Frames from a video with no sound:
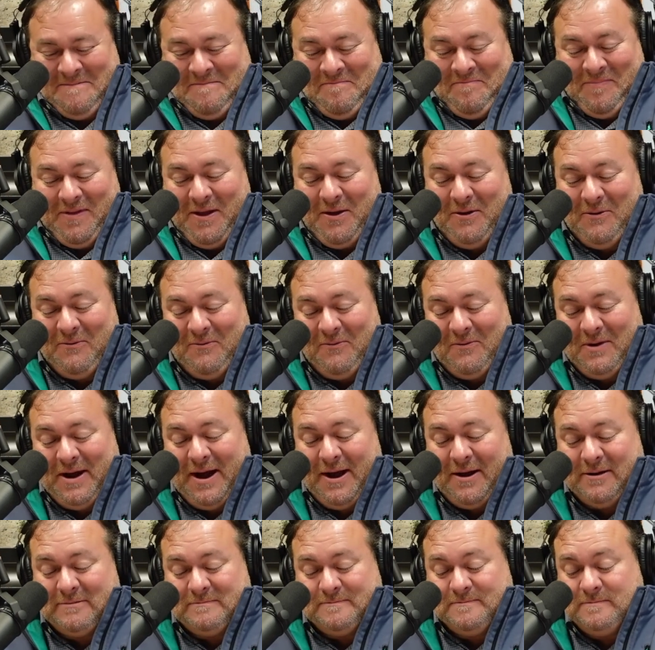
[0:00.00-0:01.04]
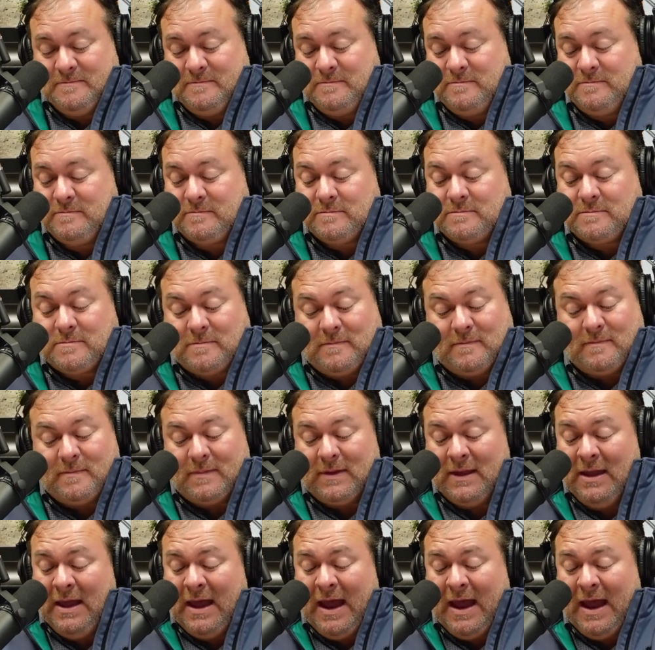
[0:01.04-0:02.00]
No, you're exactly right. No, thank you so much, Jim.